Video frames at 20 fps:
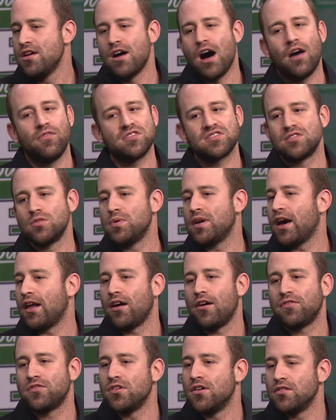Obviously, we got
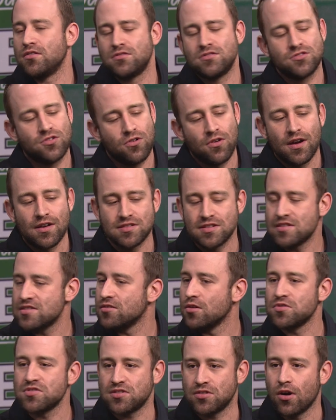off to a crazy
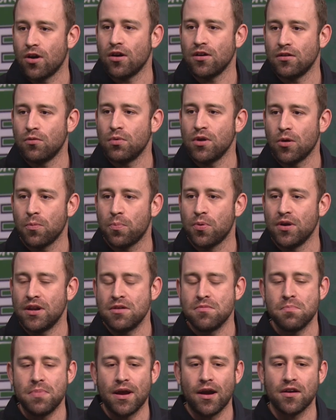slow start, and we were pretty
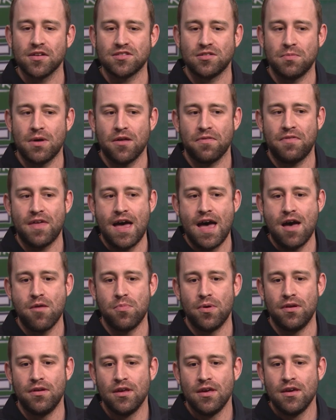embarrassed about that,
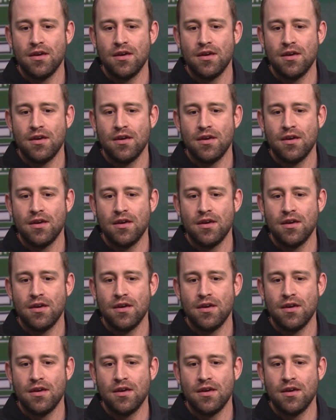but